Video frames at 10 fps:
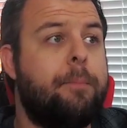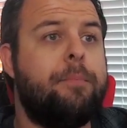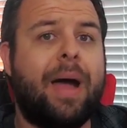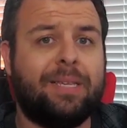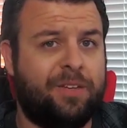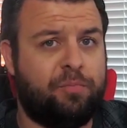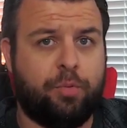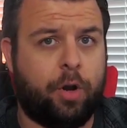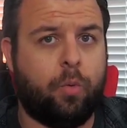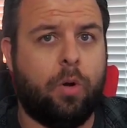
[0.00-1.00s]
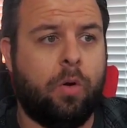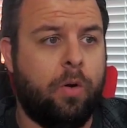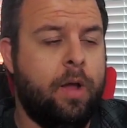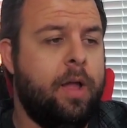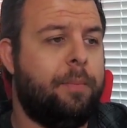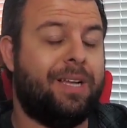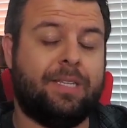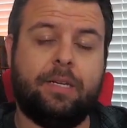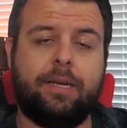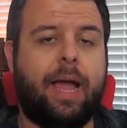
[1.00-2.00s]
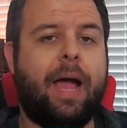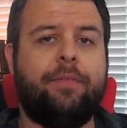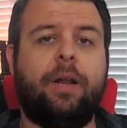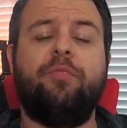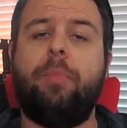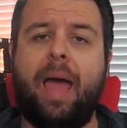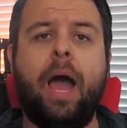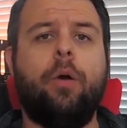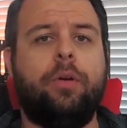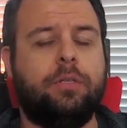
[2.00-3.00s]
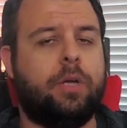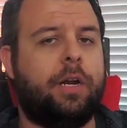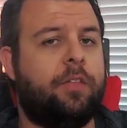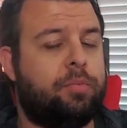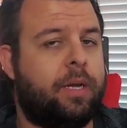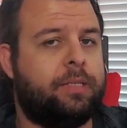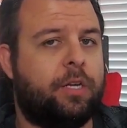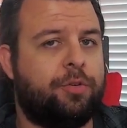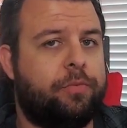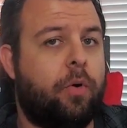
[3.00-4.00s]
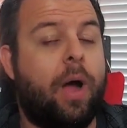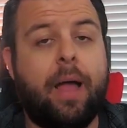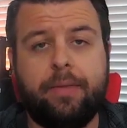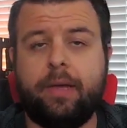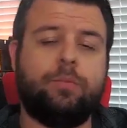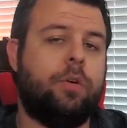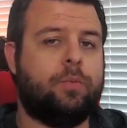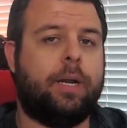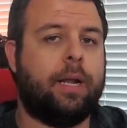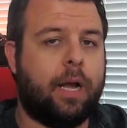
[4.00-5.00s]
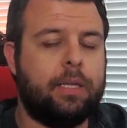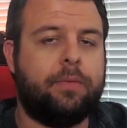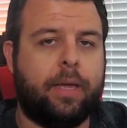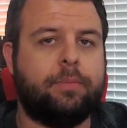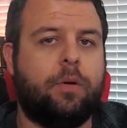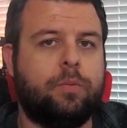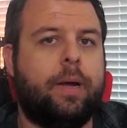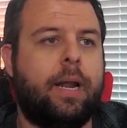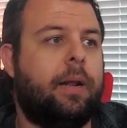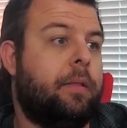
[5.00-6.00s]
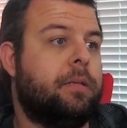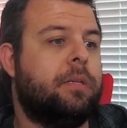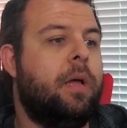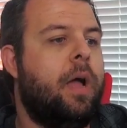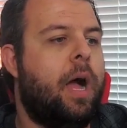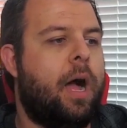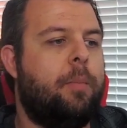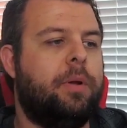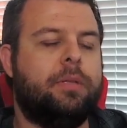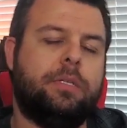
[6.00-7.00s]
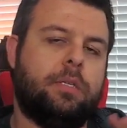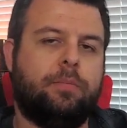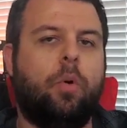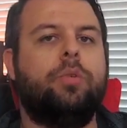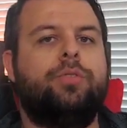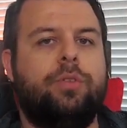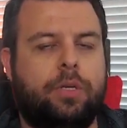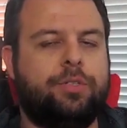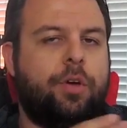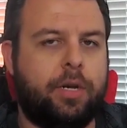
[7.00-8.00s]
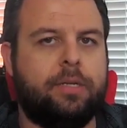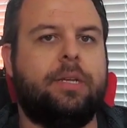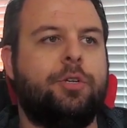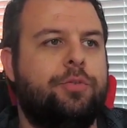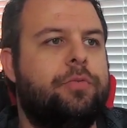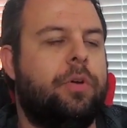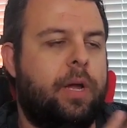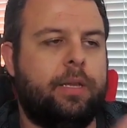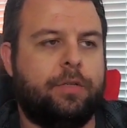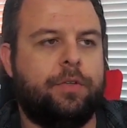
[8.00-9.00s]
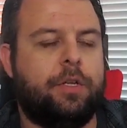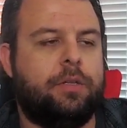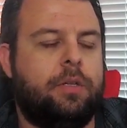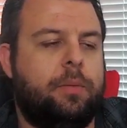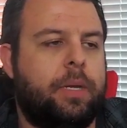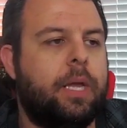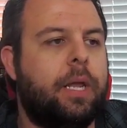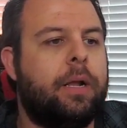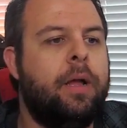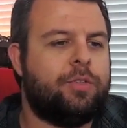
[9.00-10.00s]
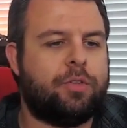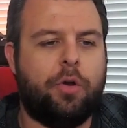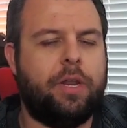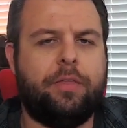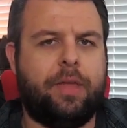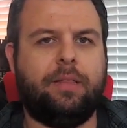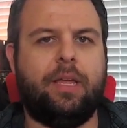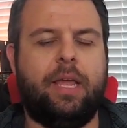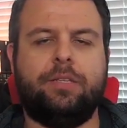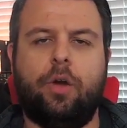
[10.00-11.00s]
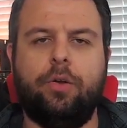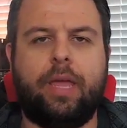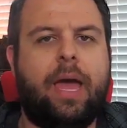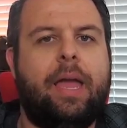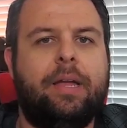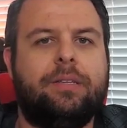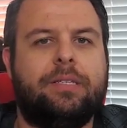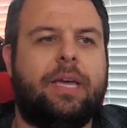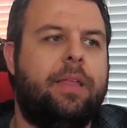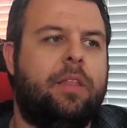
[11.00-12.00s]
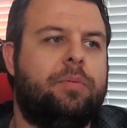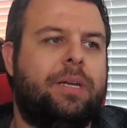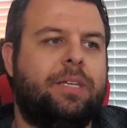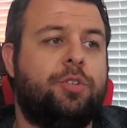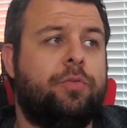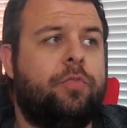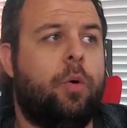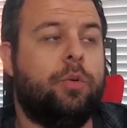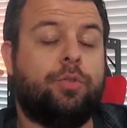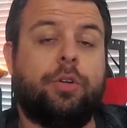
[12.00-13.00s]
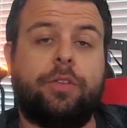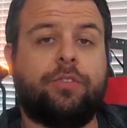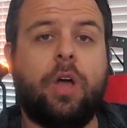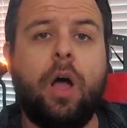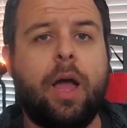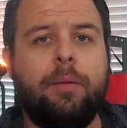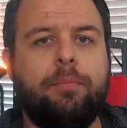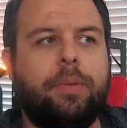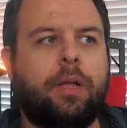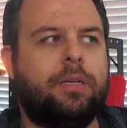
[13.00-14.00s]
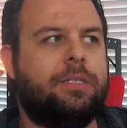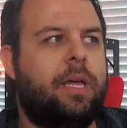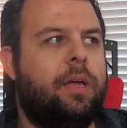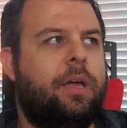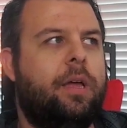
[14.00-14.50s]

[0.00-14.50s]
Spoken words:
massive brick wall because they didn't have enough power inside of the PlayStation 4 and the Xbox One. I can't leave the Xbox One out of this, but this is more a Sony discussion at least for the beginning. Sony think that it's okay to say that the PlayStation 4 was good at the time because